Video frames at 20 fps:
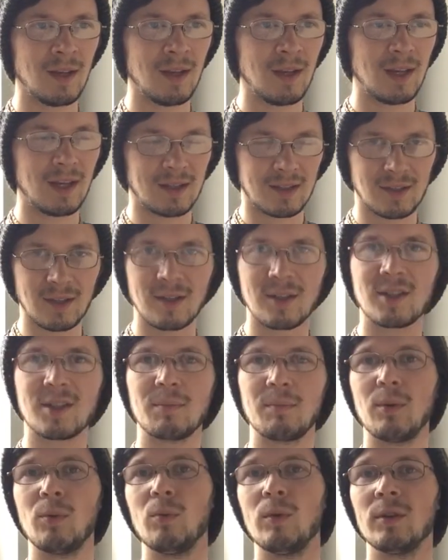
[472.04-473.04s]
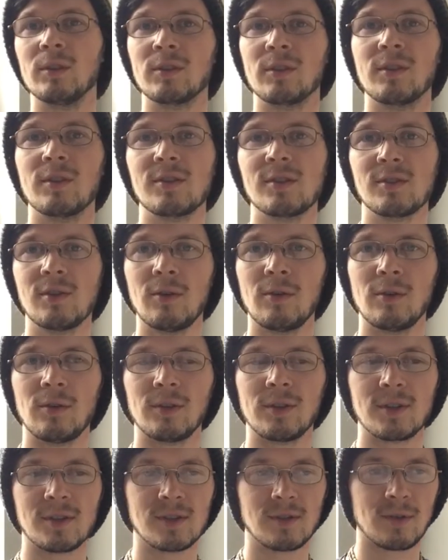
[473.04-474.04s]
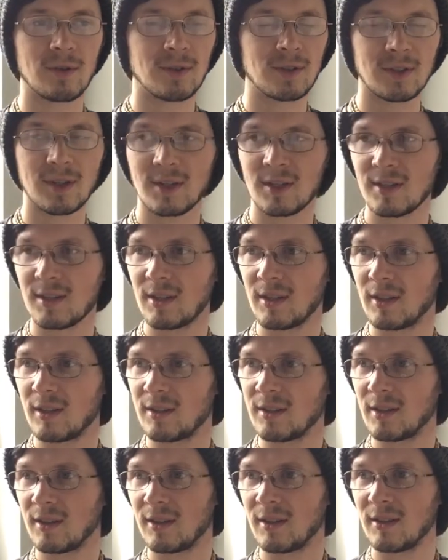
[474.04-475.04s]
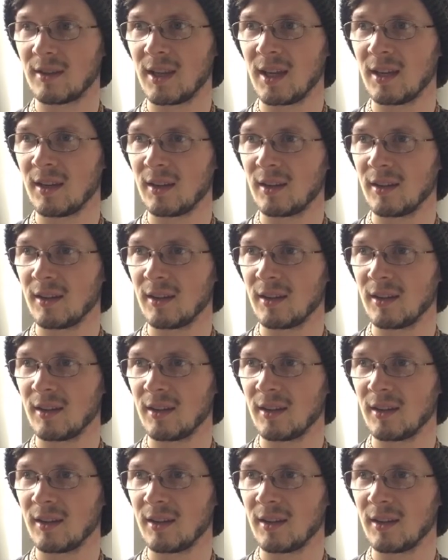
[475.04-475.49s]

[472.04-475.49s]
it starts to bewilder the soul. The soul starts to think